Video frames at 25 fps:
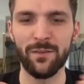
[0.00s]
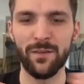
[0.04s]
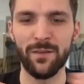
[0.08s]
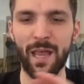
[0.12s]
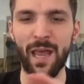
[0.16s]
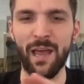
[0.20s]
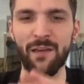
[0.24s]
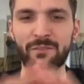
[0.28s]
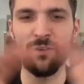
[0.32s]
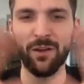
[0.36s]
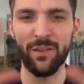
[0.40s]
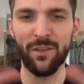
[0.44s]

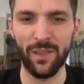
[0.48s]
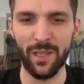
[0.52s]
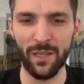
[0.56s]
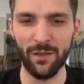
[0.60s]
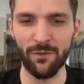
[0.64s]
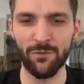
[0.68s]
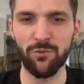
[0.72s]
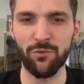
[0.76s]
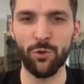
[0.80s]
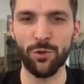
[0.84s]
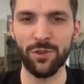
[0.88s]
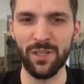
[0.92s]
everything
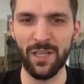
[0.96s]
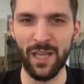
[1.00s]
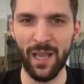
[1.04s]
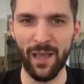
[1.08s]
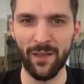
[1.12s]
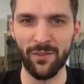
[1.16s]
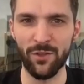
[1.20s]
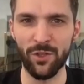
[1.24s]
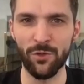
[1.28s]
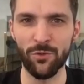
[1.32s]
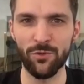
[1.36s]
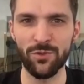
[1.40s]
for the
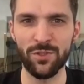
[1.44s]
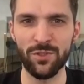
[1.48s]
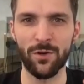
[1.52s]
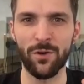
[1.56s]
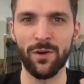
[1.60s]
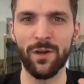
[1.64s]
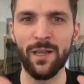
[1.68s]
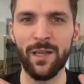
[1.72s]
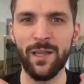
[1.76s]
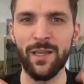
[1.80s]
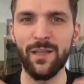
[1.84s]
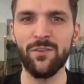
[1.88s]
end user.
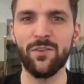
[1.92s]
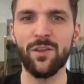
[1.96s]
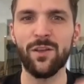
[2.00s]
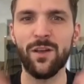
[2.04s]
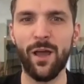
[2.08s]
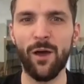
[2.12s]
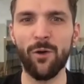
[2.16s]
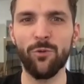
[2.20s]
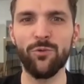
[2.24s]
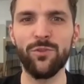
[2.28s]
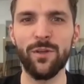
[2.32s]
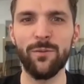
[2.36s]
It
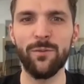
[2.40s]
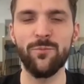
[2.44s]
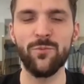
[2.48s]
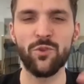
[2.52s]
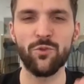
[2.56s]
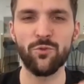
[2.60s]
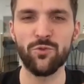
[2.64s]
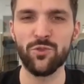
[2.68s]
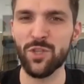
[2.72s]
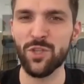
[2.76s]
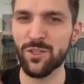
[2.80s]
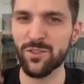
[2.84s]
allowed them
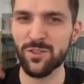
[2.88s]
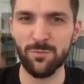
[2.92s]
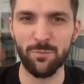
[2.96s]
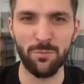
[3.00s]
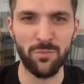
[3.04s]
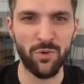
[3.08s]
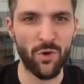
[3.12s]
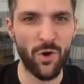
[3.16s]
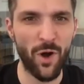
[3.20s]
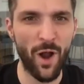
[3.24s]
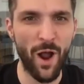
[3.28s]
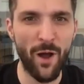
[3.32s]
to just
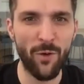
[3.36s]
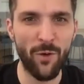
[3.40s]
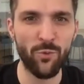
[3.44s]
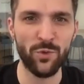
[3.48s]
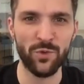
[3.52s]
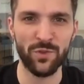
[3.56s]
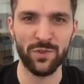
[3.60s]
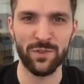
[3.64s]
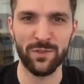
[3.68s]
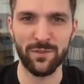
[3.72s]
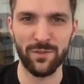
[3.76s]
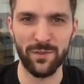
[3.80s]

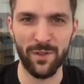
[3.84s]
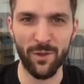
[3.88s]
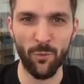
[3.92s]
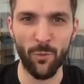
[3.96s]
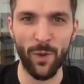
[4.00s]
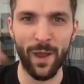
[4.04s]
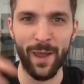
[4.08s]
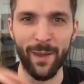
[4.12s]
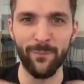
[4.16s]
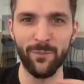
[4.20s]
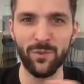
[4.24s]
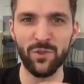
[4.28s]
browse the
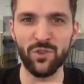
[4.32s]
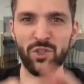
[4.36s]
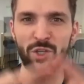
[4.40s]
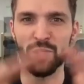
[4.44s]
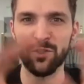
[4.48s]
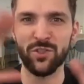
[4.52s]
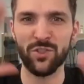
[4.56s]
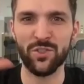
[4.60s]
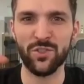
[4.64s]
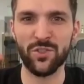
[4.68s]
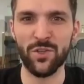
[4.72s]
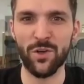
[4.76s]
web,
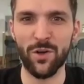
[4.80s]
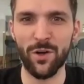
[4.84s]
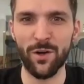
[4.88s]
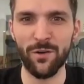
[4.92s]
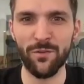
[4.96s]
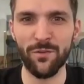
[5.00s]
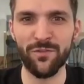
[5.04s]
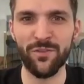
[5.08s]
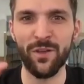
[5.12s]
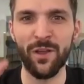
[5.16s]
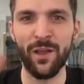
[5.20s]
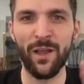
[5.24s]
just
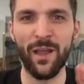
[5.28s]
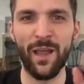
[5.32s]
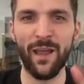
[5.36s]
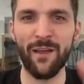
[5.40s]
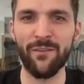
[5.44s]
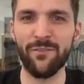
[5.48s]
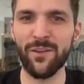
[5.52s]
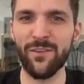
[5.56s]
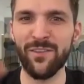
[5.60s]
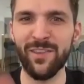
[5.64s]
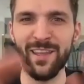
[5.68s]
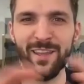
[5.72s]
surf
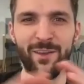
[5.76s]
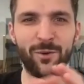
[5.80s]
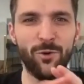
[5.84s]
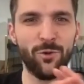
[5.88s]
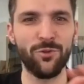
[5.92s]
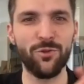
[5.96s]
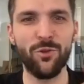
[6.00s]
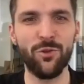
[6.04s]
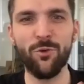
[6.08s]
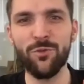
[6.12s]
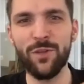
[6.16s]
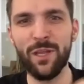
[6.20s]
everything,
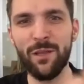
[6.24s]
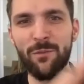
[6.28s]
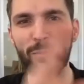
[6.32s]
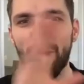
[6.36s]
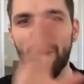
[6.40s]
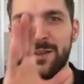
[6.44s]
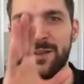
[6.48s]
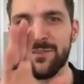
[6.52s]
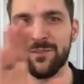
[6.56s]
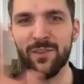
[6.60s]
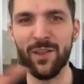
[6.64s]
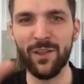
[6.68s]
although they
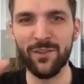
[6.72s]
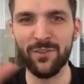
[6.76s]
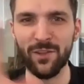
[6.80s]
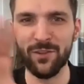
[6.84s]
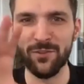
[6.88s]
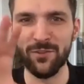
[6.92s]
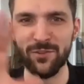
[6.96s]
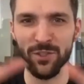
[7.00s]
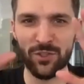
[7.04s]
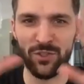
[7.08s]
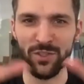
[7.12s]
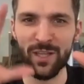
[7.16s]
might not
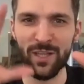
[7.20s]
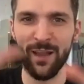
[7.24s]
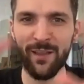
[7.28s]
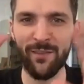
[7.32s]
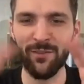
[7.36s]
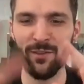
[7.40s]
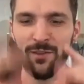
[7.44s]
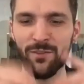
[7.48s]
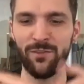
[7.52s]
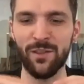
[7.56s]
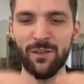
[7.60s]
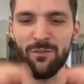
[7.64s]
understand
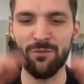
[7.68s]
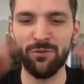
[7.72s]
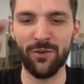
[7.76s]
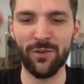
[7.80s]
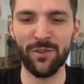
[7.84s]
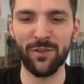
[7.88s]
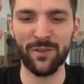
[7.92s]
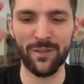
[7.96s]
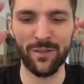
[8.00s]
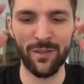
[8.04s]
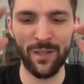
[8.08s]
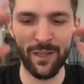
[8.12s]
the
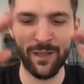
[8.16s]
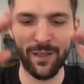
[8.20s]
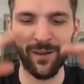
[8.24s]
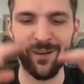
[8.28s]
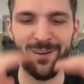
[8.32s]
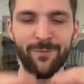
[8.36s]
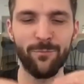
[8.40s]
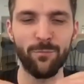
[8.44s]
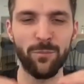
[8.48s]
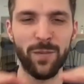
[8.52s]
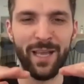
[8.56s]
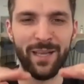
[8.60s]
different
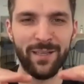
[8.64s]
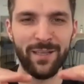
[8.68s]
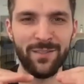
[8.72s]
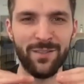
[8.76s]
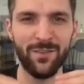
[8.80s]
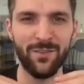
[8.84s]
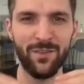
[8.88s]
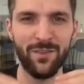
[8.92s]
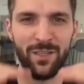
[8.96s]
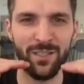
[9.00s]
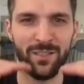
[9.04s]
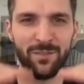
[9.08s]

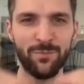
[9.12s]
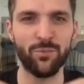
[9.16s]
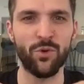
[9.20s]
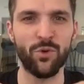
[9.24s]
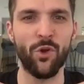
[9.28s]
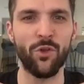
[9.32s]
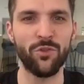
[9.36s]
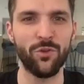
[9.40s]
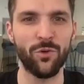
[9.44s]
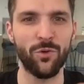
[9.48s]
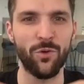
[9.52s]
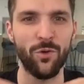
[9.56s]
complexities,
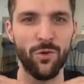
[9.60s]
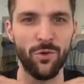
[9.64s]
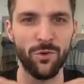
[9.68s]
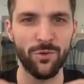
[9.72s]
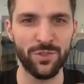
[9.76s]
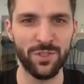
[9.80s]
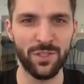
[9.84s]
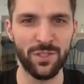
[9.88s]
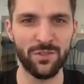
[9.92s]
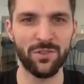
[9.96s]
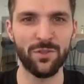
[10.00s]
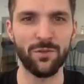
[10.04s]

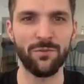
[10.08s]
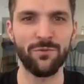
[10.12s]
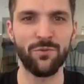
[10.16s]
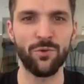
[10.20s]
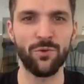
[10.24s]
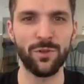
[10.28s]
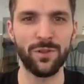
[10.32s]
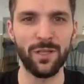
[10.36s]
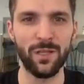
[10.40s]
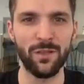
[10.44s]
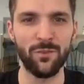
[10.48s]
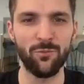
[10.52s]
protocols, and so
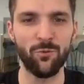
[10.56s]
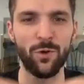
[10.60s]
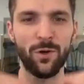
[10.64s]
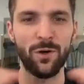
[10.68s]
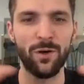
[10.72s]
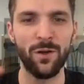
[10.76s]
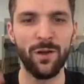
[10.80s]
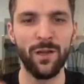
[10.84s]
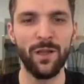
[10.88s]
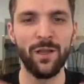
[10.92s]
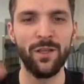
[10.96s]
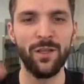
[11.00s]
forth that
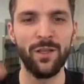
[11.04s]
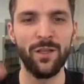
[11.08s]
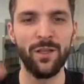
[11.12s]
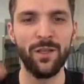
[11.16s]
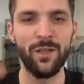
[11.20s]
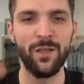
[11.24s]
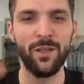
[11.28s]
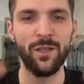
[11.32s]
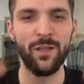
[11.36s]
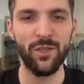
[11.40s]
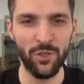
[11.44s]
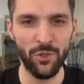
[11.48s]
were
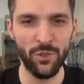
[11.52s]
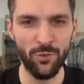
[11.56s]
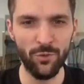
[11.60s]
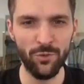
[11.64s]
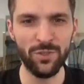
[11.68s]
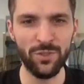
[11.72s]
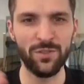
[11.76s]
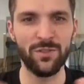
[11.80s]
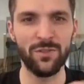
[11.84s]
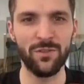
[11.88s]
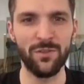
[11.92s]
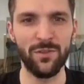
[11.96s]

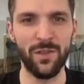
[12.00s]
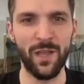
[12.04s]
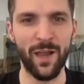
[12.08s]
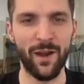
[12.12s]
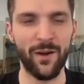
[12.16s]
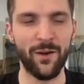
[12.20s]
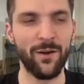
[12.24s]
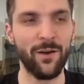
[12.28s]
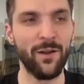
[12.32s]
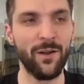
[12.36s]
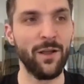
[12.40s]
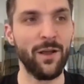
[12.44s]
used
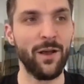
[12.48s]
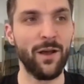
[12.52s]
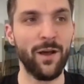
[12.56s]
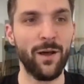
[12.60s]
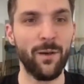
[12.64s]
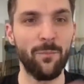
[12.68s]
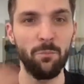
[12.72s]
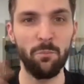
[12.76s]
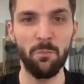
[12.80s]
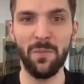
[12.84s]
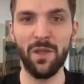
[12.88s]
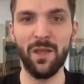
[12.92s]
there.
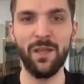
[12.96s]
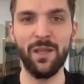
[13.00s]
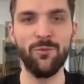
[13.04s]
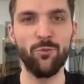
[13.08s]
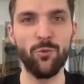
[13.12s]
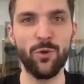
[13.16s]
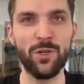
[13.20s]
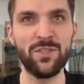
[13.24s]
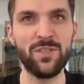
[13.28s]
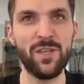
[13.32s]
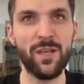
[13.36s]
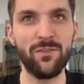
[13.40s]
It
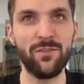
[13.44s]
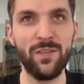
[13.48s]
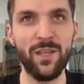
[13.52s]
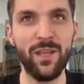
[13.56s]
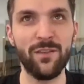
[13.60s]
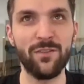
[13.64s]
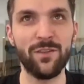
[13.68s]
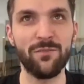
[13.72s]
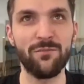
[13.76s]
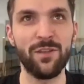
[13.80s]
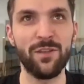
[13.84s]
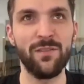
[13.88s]
was, at the end
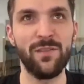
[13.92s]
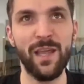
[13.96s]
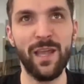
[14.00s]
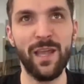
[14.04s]
of the day,